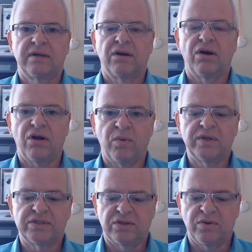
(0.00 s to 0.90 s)

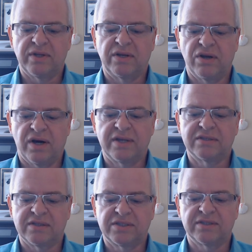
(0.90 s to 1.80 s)
always know that God
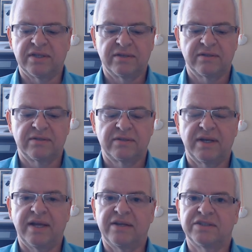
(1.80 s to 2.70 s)
is listening,
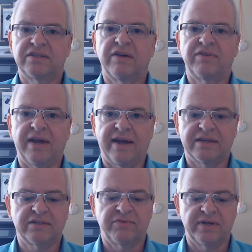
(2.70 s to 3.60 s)
and you just have to
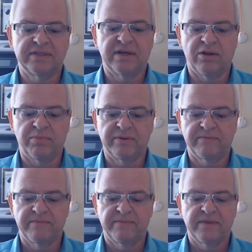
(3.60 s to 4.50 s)
ask for his help.
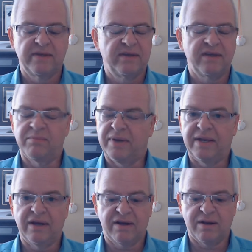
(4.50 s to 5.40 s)
It may
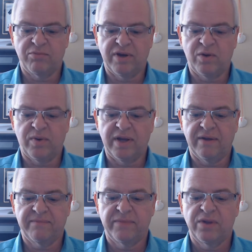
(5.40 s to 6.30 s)
not come right away
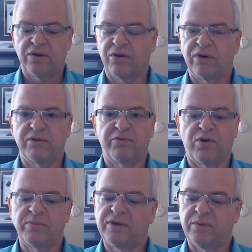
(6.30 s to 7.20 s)
or in the
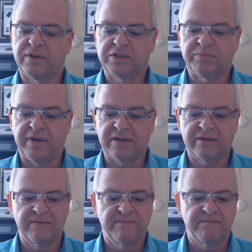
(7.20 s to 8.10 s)
form that you would expect,
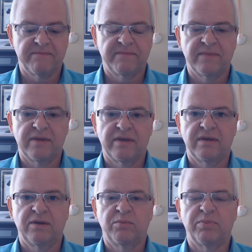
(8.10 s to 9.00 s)

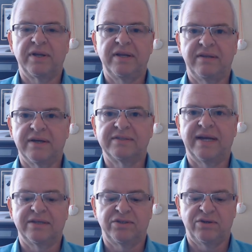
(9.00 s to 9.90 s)
but he does
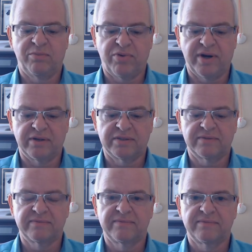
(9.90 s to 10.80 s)
answer your prayers.
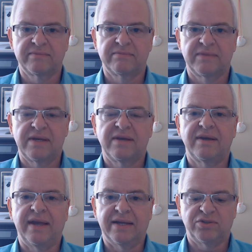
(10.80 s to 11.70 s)

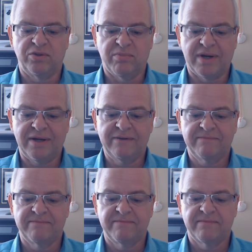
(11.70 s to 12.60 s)
He answered mine,
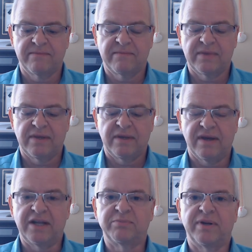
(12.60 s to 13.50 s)

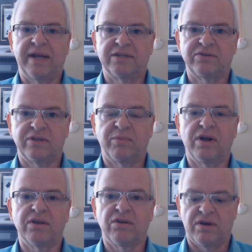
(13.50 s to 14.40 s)
and he's been answering them
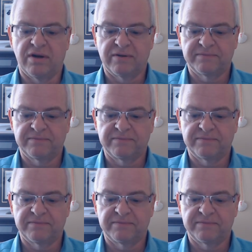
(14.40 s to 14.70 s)
all along.